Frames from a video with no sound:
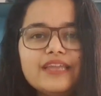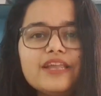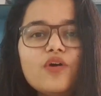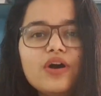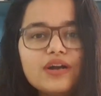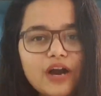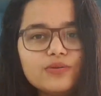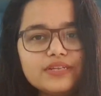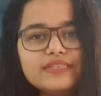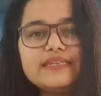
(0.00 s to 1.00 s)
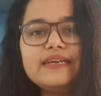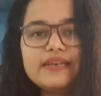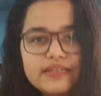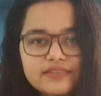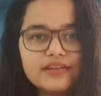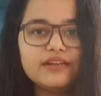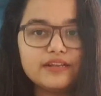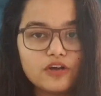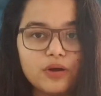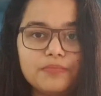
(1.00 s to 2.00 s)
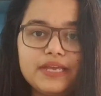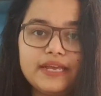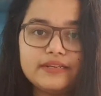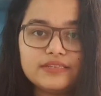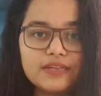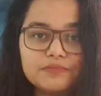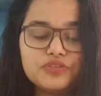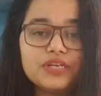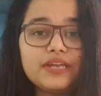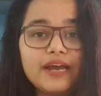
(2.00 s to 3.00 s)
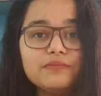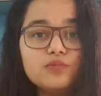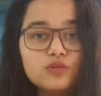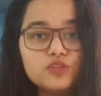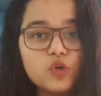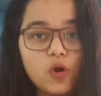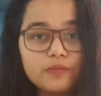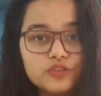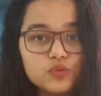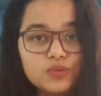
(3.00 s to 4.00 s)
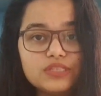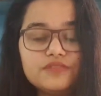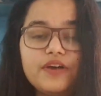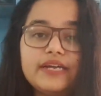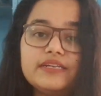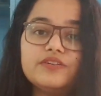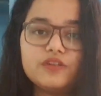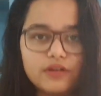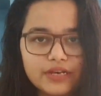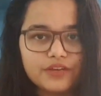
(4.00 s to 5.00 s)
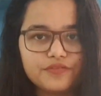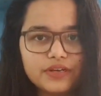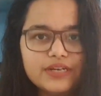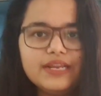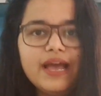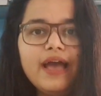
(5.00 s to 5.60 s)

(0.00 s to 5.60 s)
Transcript: Now, accountancy is a little complicated subject and most commerce students find it really difficult.